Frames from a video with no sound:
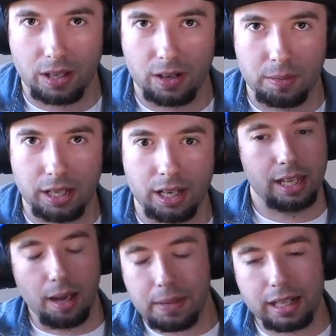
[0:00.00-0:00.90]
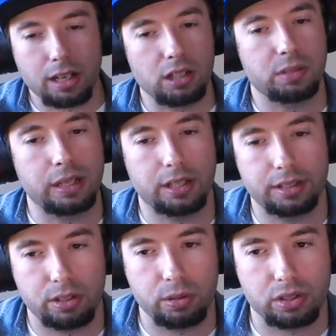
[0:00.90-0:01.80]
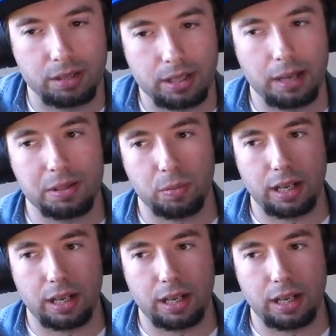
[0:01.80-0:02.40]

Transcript: You know what I mean? Yeah, I mean, it can also be good too sometimes